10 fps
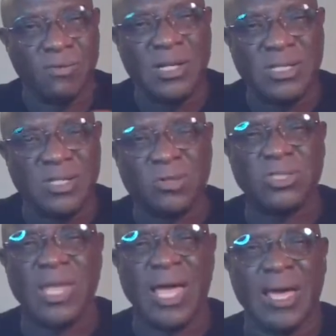
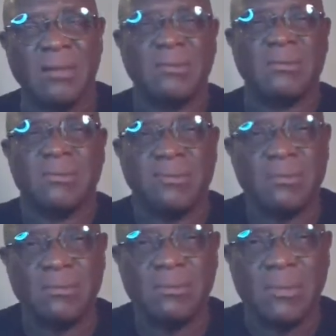Research that.
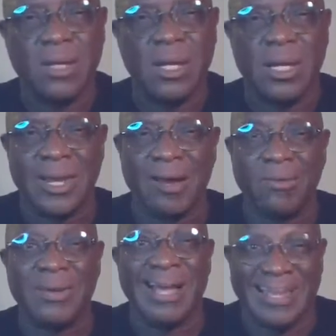Now,
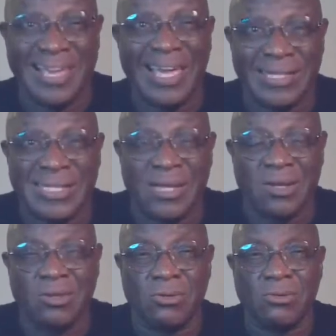what I can
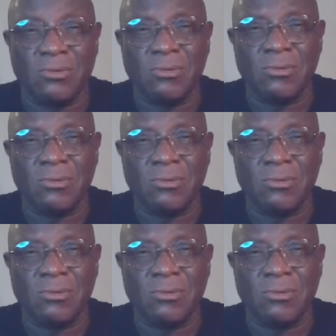tell you,